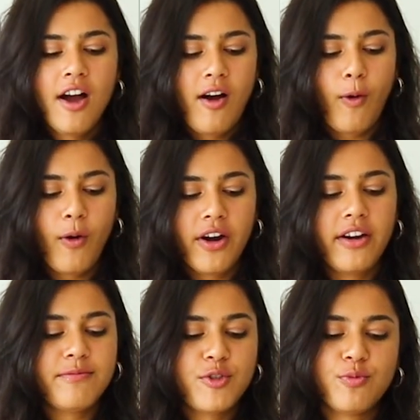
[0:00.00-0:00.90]

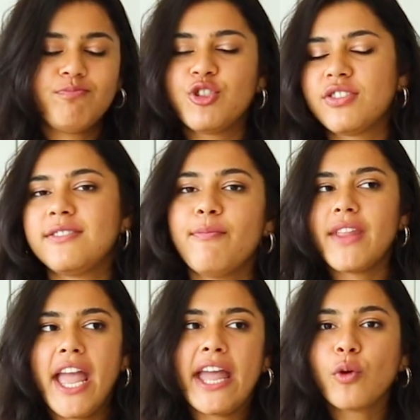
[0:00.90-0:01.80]
or to just
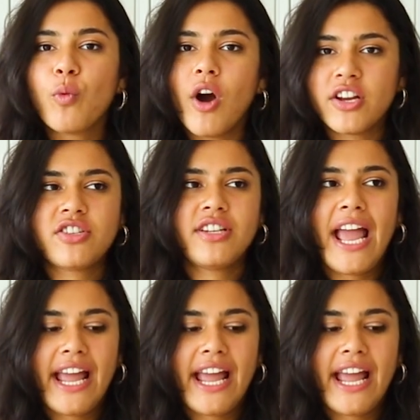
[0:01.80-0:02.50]
egg wash,